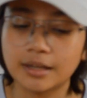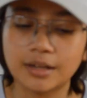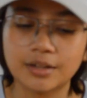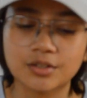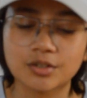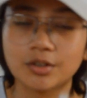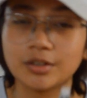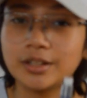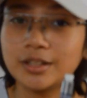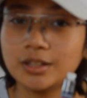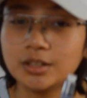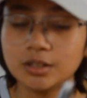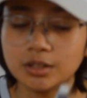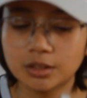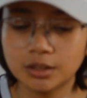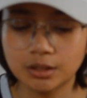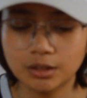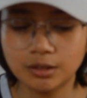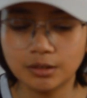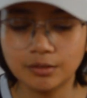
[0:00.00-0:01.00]
It's already
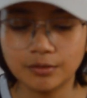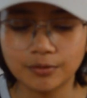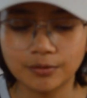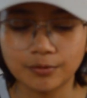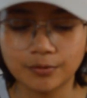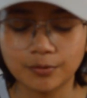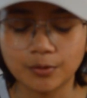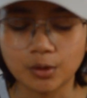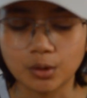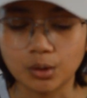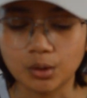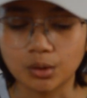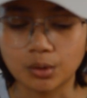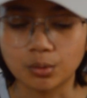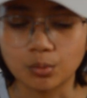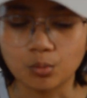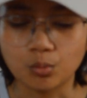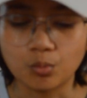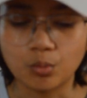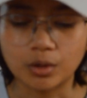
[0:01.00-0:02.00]
good for
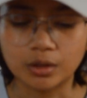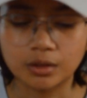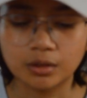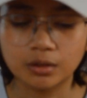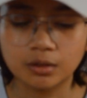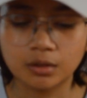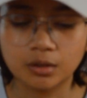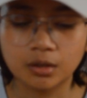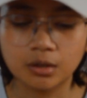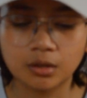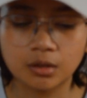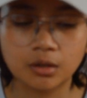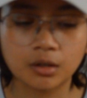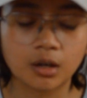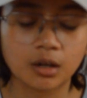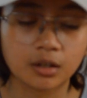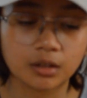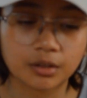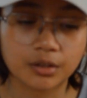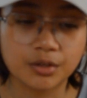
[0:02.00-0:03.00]
what
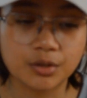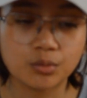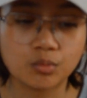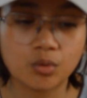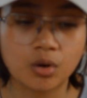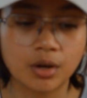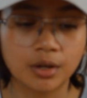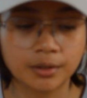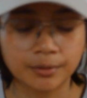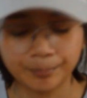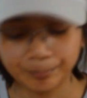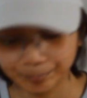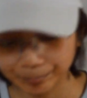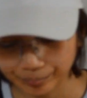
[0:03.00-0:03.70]
color you want.